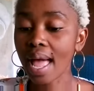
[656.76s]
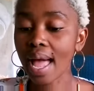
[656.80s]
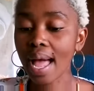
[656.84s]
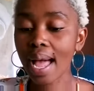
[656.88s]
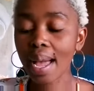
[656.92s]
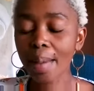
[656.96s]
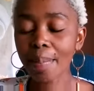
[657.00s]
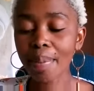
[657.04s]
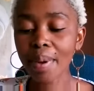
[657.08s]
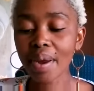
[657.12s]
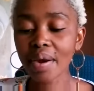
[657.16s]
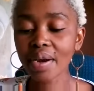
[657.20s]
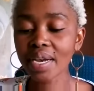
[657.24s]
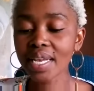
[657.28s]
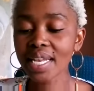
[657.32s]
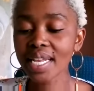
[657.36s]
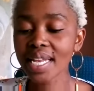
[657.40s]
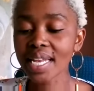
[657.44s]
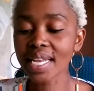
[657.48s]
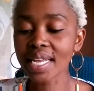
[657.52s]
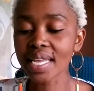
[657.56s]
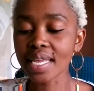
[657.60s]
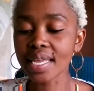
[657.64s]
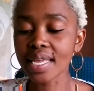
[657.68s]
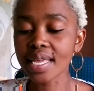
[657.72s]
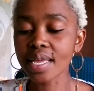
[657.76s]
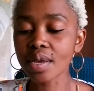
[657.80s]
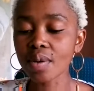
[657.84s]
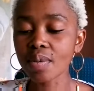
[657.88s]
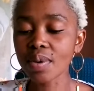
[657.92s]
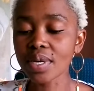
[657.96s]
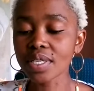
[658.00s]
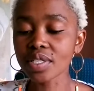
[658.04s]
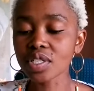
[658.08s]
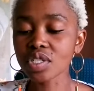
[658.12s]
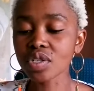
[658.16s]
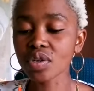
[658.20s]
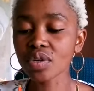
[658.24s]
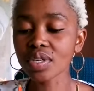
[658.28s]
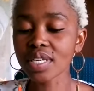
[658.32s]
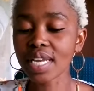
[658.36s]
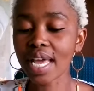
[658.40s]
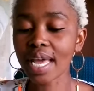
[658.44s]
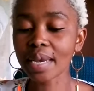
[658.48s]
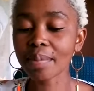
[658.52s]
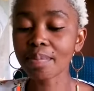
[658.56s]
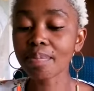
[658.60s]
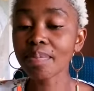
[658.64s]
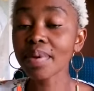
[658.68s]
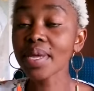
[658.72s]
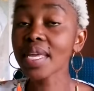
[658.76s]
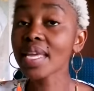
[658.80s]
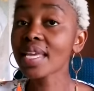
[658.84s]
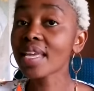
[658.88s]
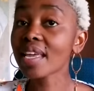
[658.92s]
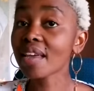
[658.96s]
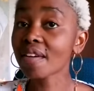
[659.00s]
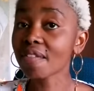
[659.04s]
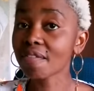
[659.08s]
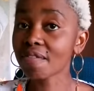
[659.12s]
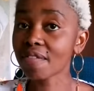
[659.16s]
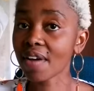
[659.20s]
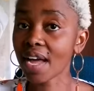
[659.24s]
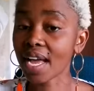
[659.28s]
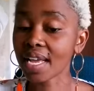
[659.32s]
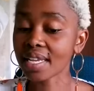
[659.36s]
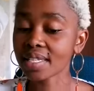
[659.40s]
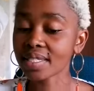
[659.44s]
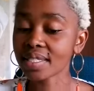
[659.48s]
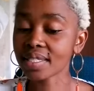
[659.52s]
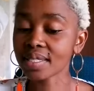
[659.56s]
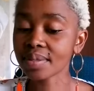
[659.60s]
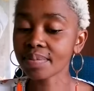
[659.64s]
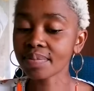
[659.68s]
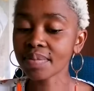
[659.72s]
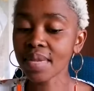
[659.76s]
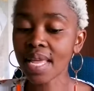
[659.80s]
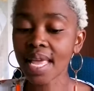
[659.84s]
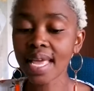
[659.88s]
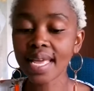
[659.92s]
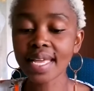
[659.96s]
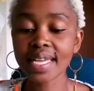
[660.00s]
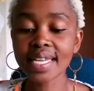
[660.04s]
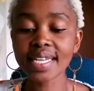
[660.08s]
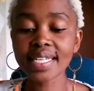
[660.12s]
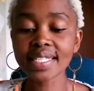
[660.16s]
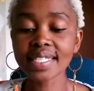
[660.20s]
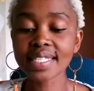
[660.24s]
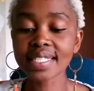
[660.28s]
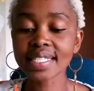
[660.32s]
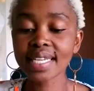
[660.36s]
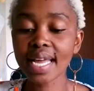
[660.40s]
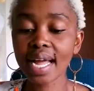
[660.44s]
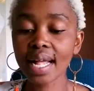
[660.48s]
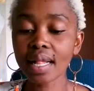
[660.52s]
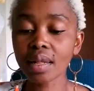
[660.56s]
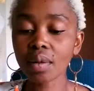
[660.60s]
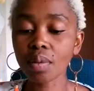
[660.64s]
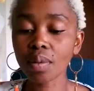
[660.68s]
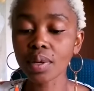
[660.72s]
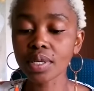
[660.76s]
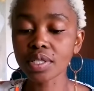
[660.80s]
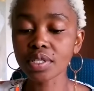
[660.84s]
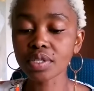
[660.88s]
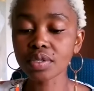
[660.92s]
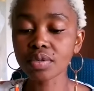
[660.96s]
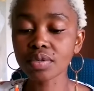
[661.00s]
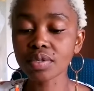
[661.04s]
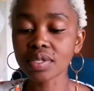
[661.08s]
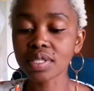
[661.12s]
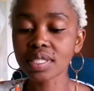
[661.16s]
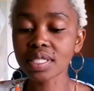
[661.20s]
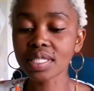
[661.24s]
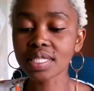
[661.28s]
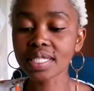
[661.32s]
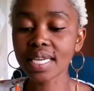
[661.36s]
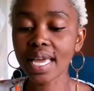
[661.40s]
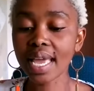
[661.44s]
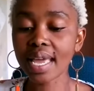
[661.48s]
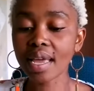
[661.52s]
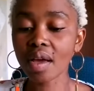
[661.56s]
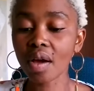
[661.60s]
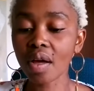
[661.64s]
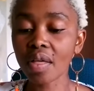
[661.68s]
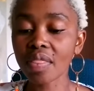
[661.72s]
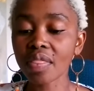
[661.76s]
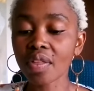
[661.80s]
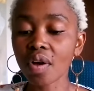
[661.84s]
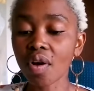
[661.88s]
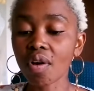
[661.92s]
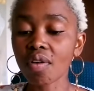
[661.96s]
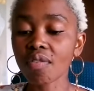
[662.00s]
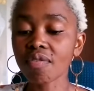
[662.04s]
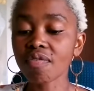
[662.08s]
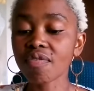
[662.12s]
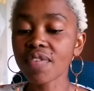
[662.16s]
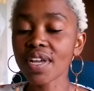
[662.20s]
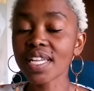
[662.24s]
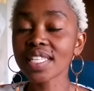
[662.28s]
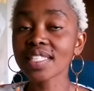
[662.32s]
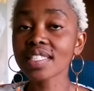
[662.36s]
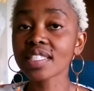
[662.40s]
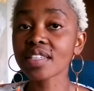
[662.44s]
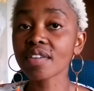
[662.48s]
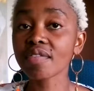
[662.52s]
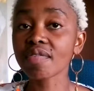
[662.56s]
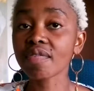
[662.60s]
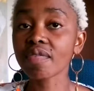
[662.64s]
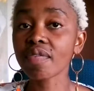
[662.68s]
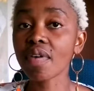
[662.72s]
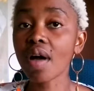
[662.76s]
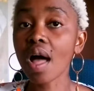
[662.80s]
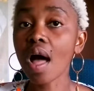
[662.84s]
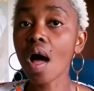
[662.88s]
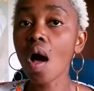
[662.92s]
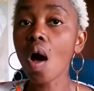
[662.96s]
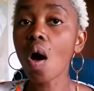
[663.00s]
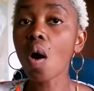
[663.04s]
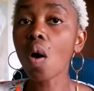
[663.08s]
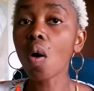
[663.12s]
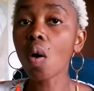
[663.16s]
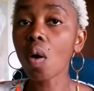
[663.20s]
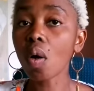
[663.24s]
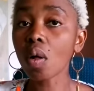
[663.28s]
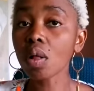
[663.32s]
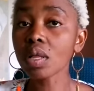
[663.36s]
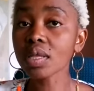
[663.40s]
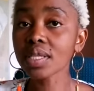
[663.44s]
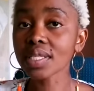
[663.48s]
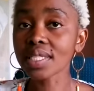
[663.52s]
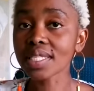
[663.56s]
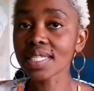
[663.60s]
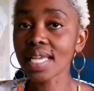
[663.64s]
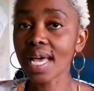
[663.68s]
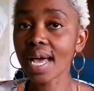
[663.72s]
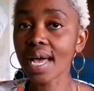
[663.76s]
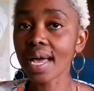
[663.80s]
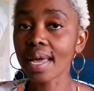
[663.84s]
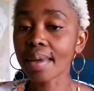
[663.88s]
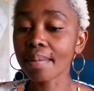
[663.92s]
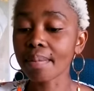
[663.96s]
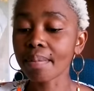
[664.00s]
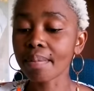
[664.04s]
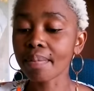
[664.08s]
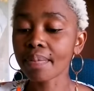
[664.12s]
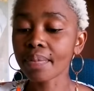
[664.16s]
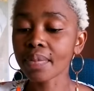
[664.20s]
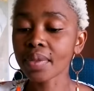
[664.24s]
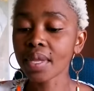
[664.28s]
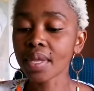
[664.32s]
Apparently, he was good at picking fights. His style was to stay on the offensive all the time.